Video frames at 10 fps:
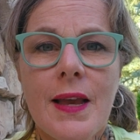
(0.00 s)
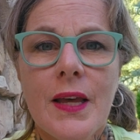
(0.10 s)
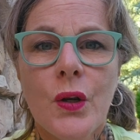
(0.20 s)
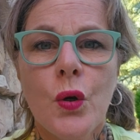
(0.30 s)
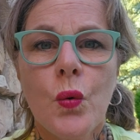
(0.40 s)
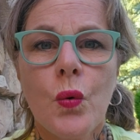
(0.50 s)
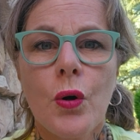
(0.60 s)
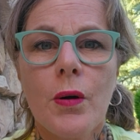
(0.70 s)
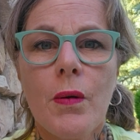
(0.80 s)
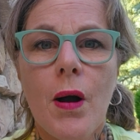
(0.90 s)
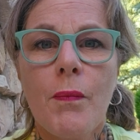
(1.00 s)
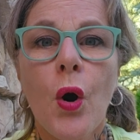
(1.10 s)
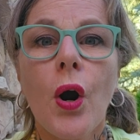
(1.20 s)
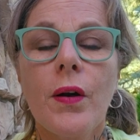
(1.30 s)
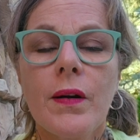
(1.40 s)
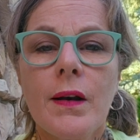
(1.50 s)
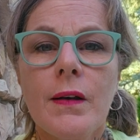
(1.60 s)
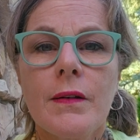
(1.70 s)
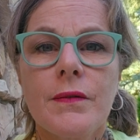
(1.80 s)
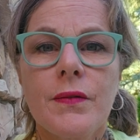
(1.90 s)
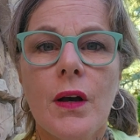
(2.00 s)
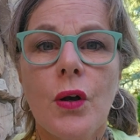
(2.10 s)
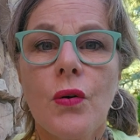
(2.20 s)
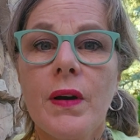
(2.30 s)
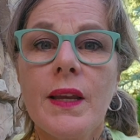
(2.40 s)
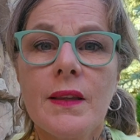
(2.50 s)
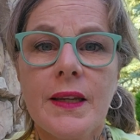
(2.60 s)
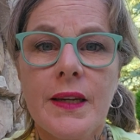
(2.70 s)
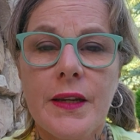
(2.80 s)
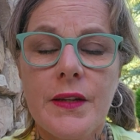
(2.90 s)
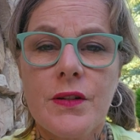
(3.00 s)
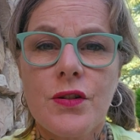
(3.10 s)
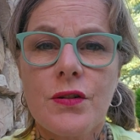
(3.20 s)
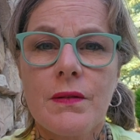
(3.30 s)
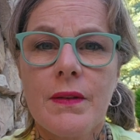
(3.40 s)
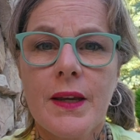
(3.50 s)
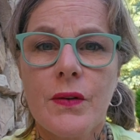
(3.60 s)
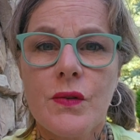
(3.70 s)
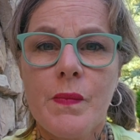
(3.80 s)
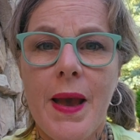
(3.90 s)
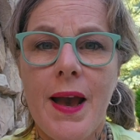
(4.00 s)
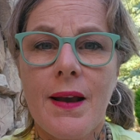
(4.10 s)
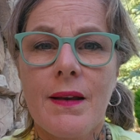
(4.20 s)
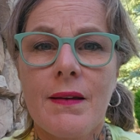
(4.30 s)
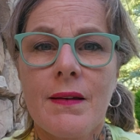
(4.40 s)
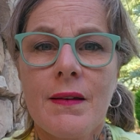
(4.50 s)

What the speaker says: and who were a part of a great lineage that goes back